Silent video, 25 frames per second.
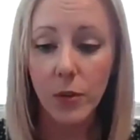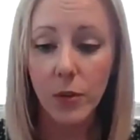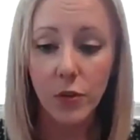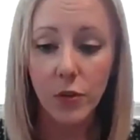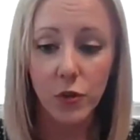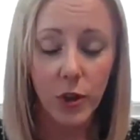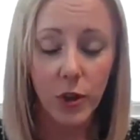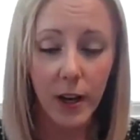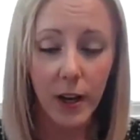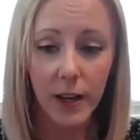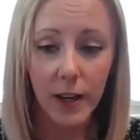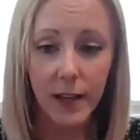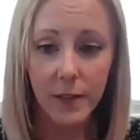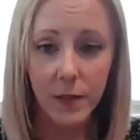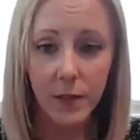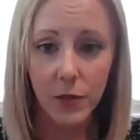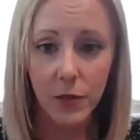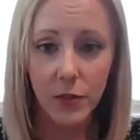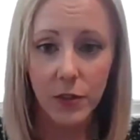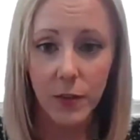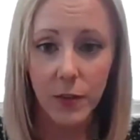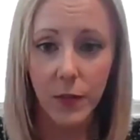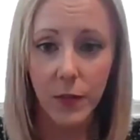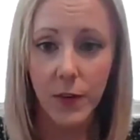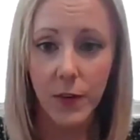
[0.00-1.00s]
when trying
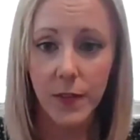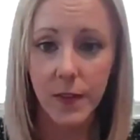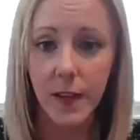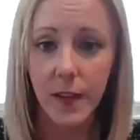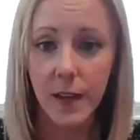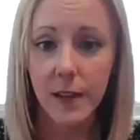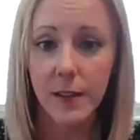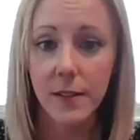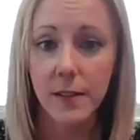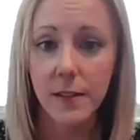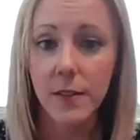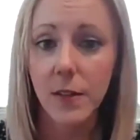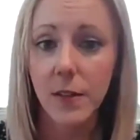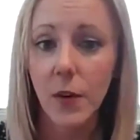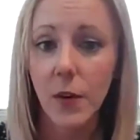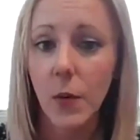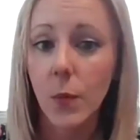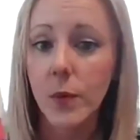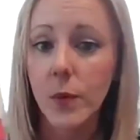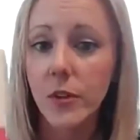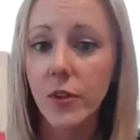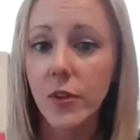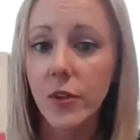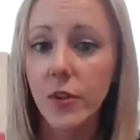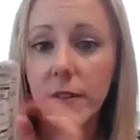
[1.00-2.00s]
those different things.
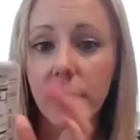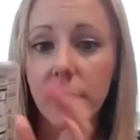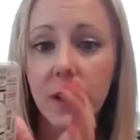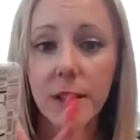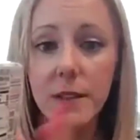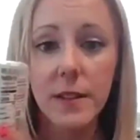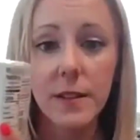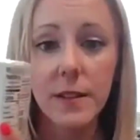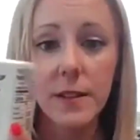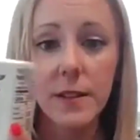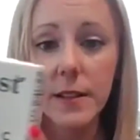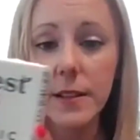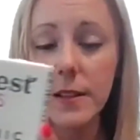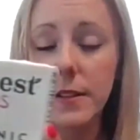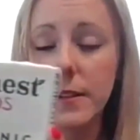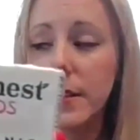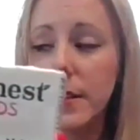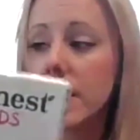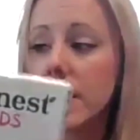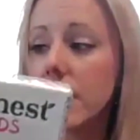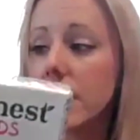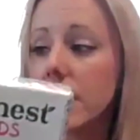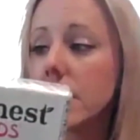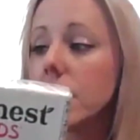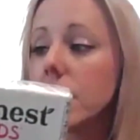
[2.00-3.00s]
So we just like to stick
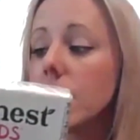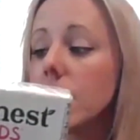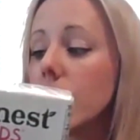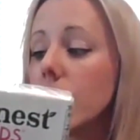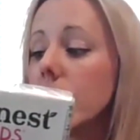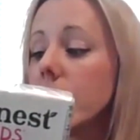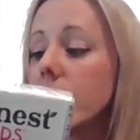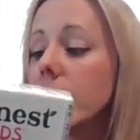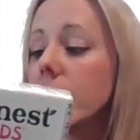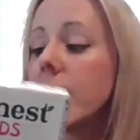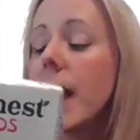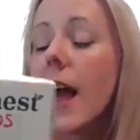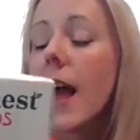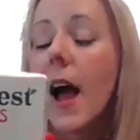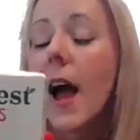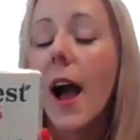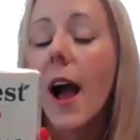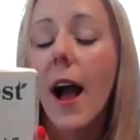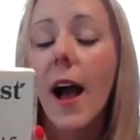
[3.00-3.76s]
to this one.